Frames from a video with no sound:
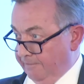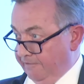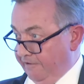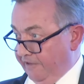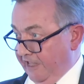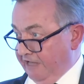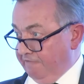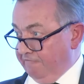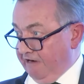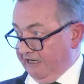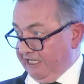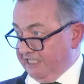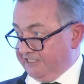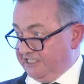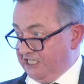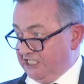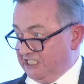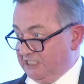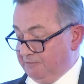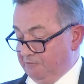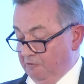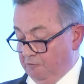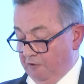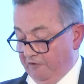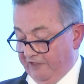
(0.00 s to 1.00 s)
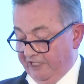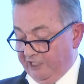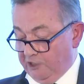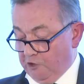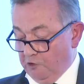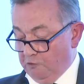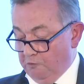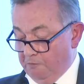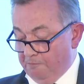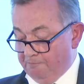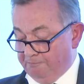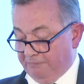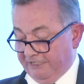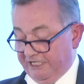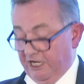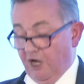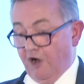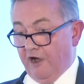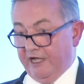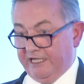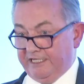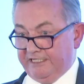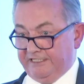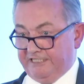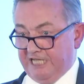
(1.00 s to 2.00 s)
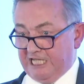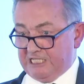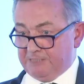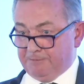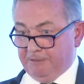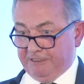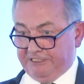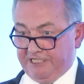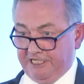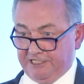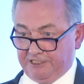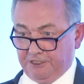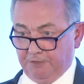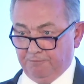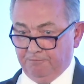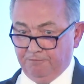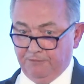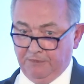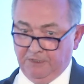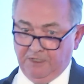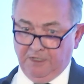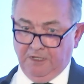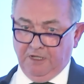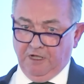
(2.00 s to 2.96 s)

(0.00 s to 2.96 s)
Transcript: they run a system of what they call benign despotism